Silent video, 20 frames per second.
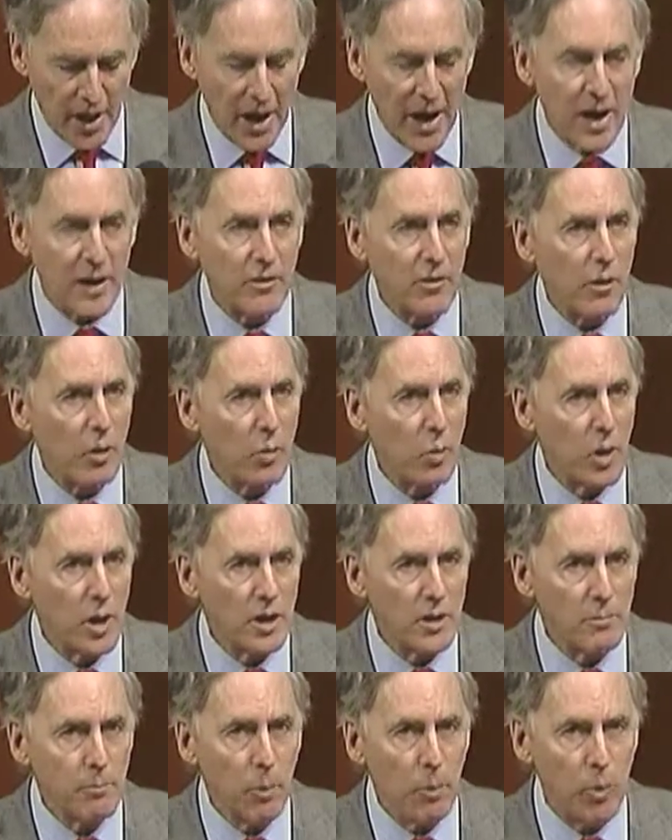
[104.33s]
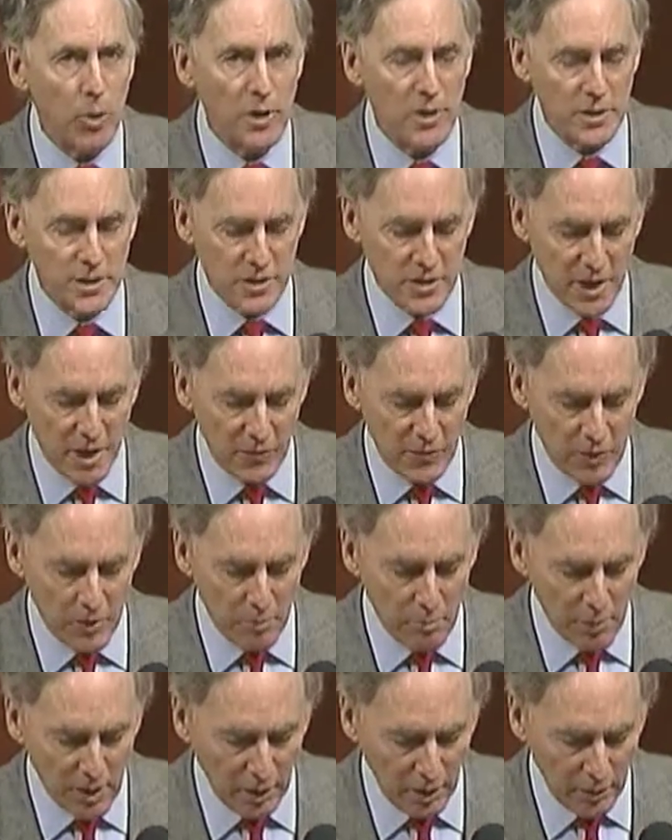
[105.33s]
Out of the 1.7
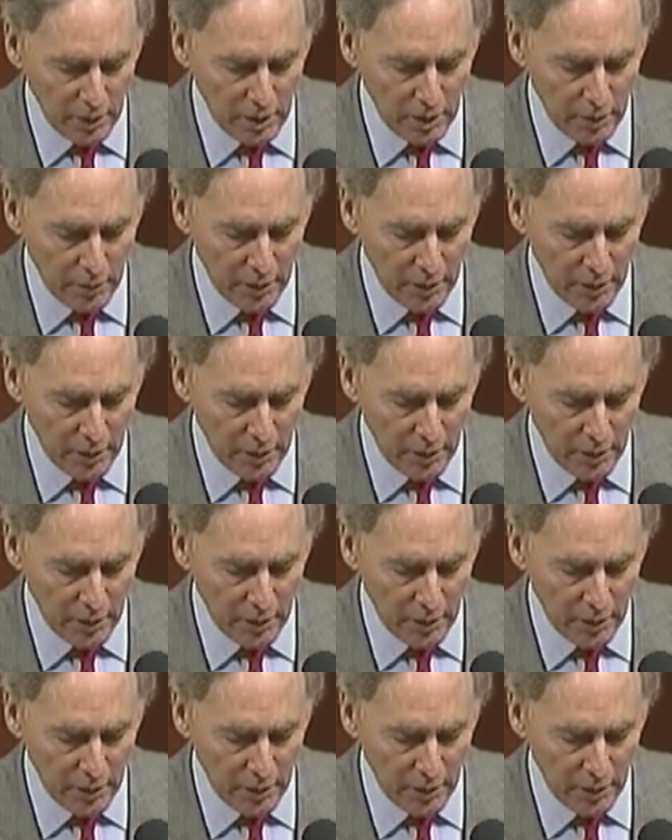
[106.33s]
million